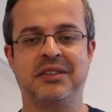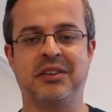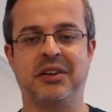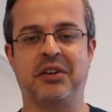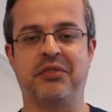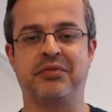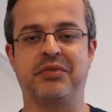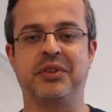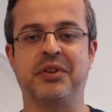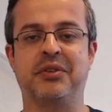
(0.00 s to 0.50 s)

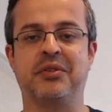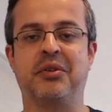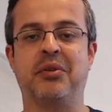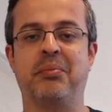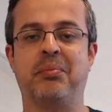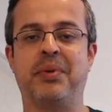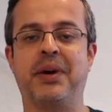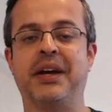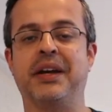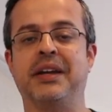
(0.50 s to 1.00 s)
of the
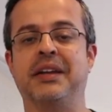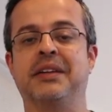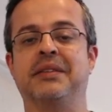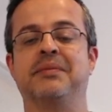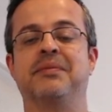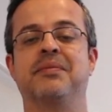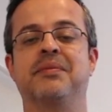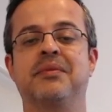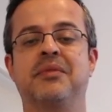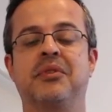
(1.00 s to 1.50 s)
compiling.
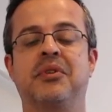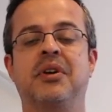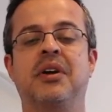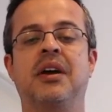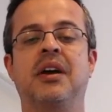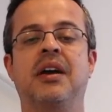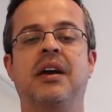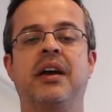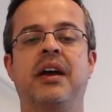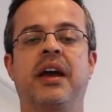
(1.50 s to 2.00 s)

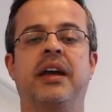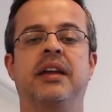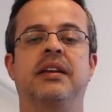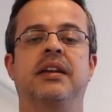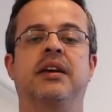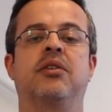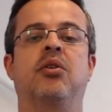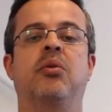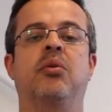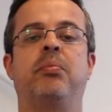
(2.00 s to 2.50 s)
And
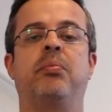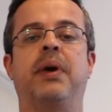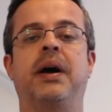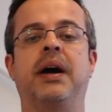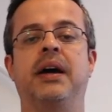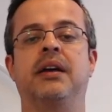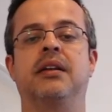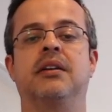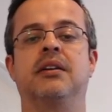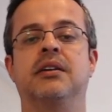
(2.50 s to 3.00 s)
the
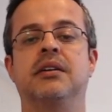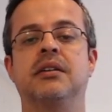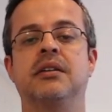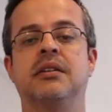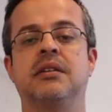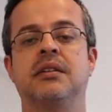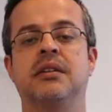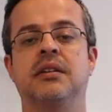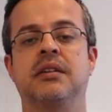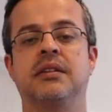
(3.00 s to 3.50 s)
compiler
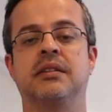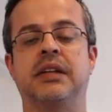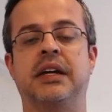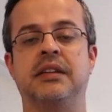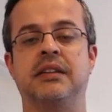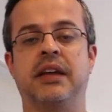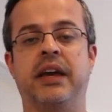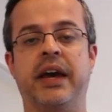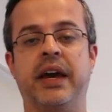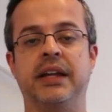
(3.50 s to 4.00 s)

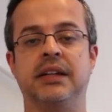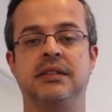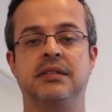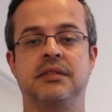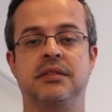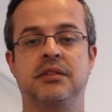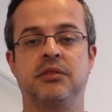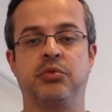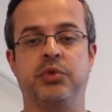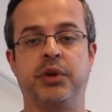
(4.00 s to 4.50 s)
that had
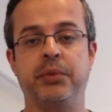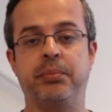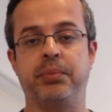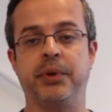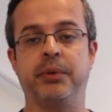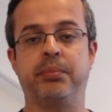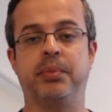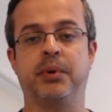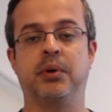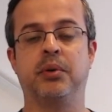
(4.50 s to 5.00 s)
3
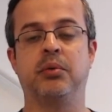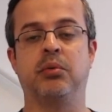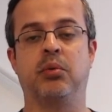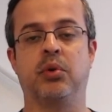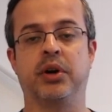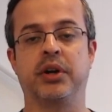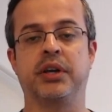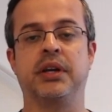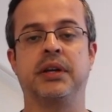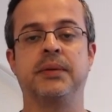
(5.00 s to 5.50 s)
people
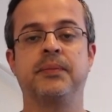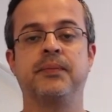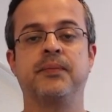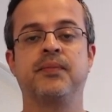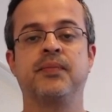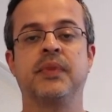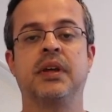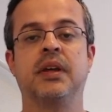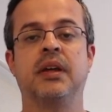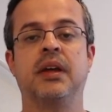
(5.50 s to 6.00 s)
working
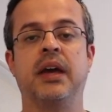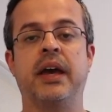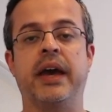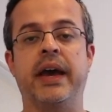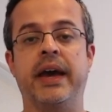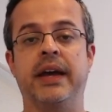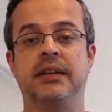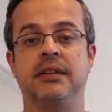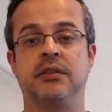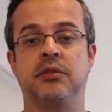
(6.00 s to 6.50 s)

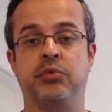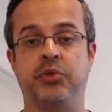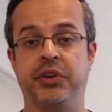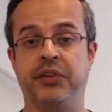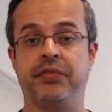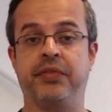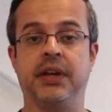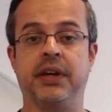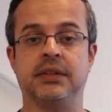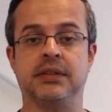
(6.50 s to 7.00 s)
had 3
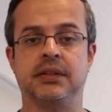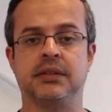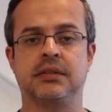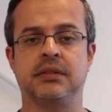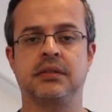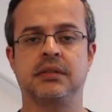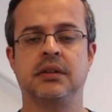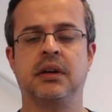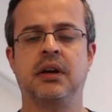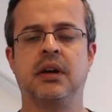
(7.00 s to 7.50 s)

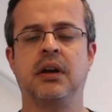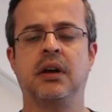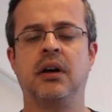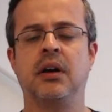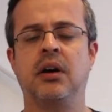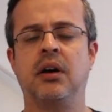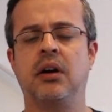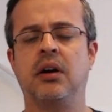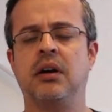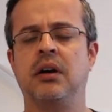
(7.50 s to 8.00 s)
phases.
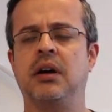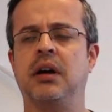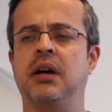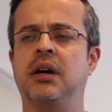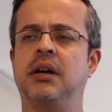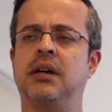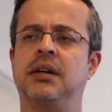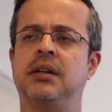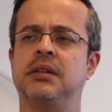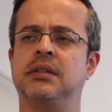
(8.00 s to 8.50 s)

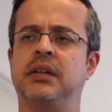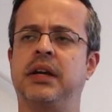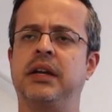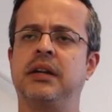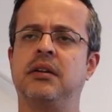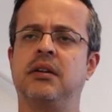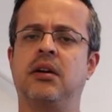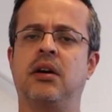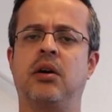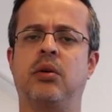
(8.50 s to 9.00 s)

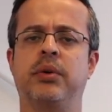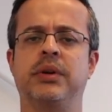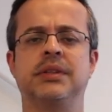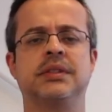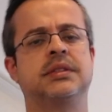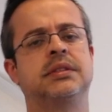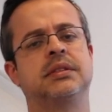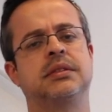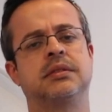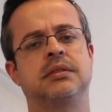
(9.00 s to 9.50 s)
And
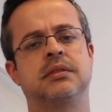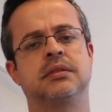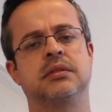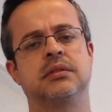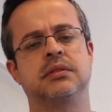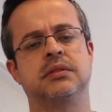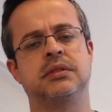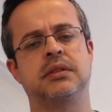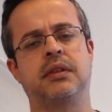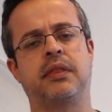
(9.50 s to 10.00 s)

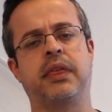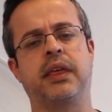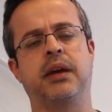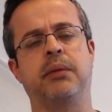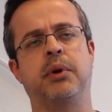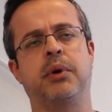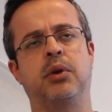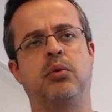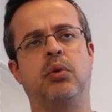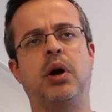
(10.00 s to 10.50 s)
always think
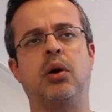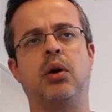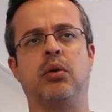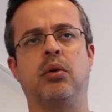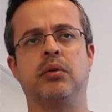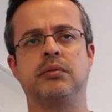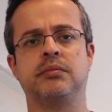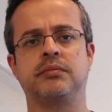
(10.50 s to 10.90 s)
about, wow,